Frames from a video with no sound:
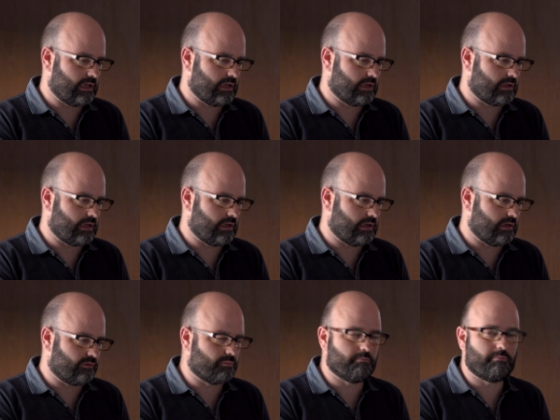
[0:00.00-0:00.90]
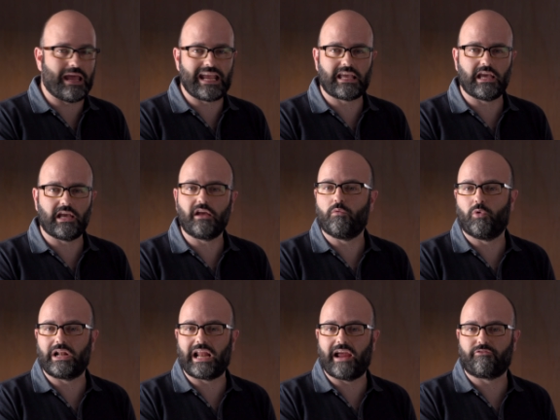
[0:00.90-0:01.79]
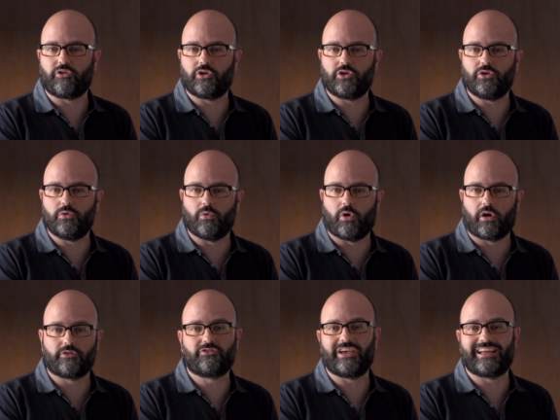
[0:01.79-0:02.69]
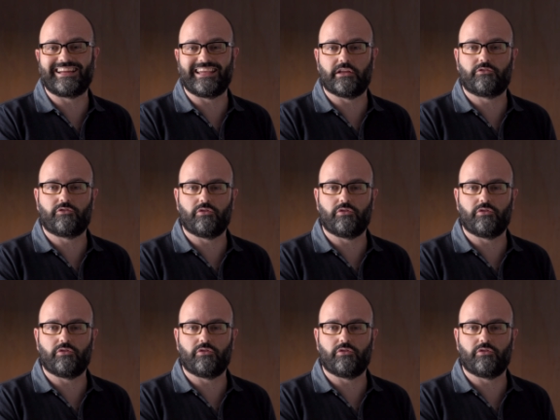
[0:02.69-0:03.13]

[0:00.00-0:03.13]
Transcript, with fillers: it is baking whatever you are setting it